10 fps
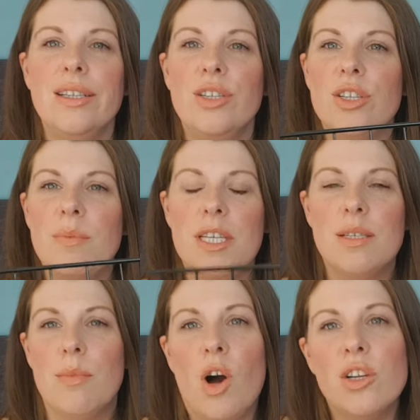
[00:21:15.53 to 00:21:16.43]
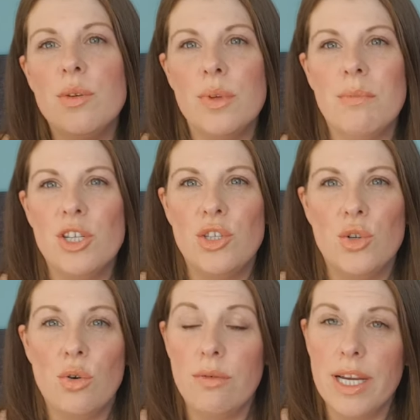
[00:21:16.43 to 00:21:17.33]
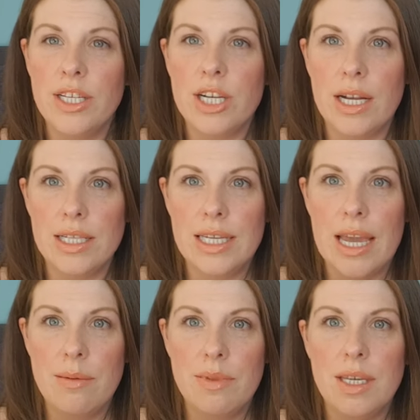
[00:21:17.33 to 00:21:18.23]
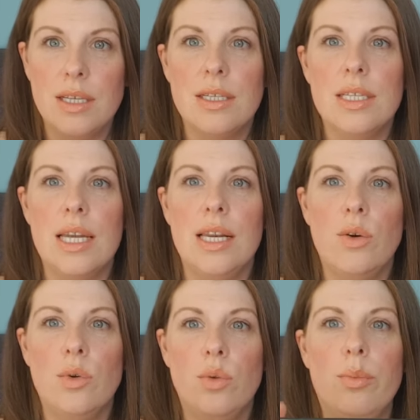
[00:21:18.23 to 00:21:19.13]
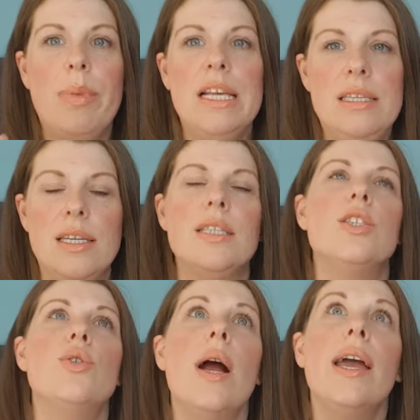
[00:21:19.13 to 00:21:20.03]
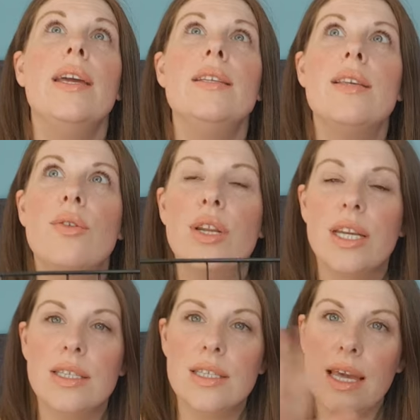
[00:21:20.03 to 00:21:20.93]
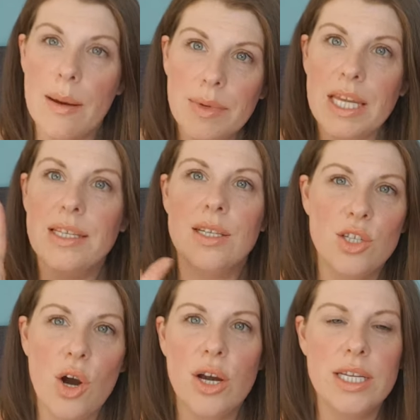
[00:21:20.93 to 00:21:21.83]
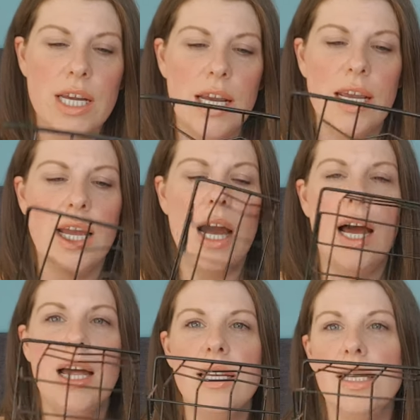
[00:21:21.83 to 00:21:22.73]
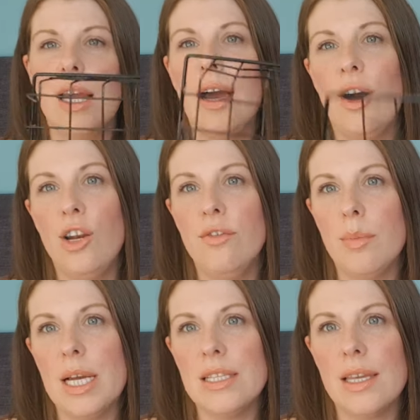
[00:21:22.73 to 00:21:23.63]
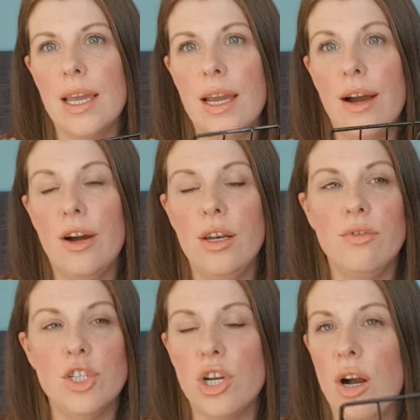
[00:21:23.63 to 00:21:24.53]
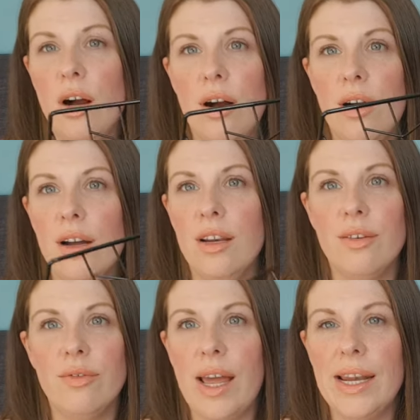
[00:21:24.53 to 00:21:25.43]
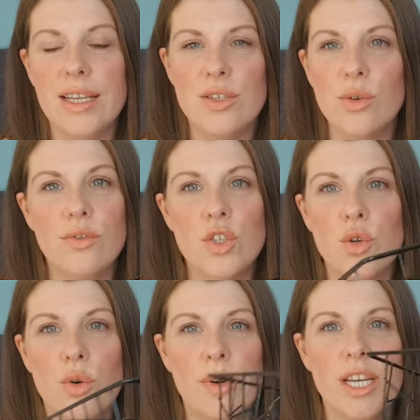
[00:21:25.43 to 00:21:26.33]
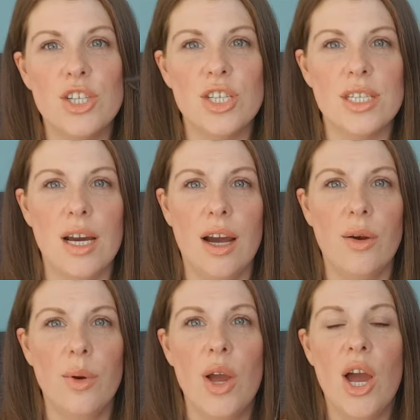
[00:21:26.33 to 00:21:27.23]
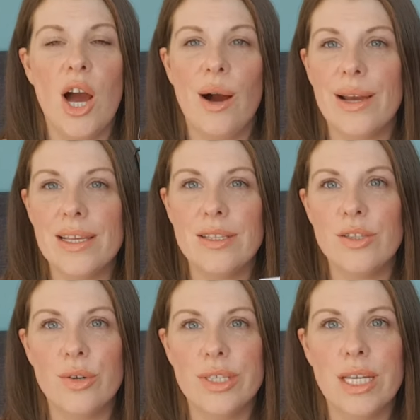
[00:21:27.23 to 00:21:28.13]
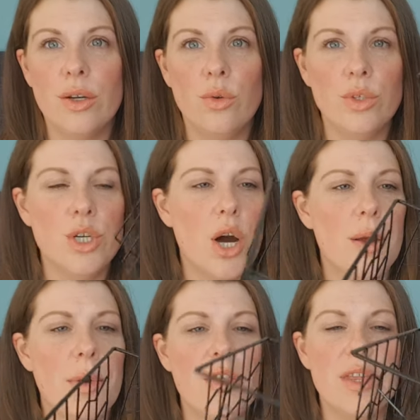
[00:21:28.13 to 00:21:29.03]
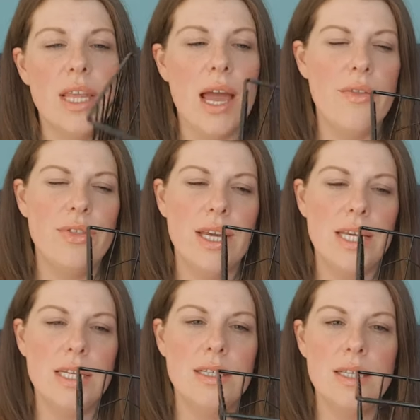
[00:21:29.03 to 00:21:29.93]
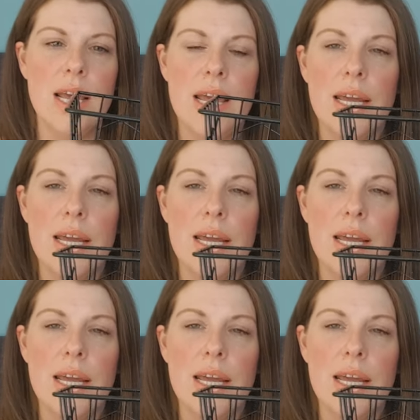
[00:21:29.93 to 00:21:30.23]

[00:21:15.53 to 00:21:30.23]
just be smarter with my storage and to keep things in little baskets and trays so that it's kept neat and tidy. And yeah, I love a basket. I love a jar. I love any sort of storage. So I get sucked in all the time. I think they had these